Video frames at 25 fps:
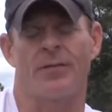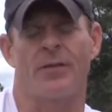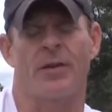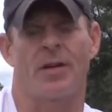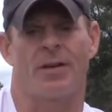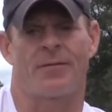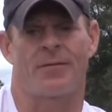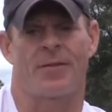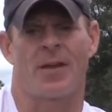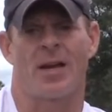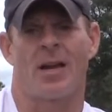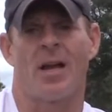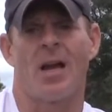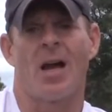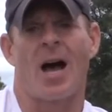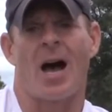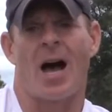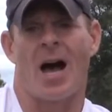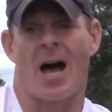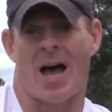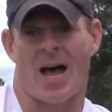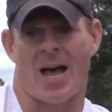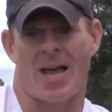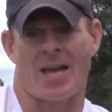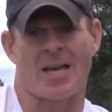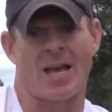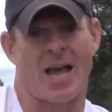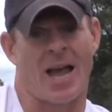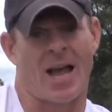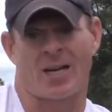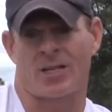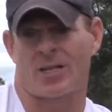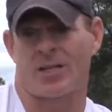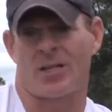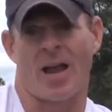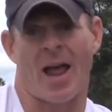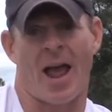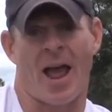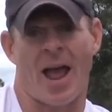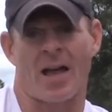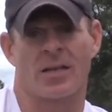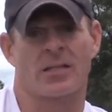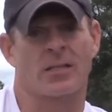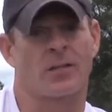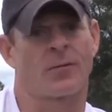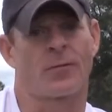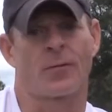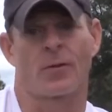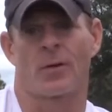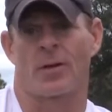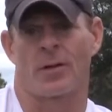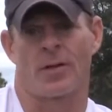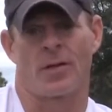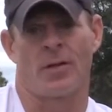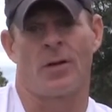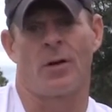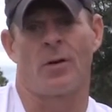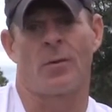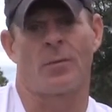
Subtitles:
enough that I actually ask for,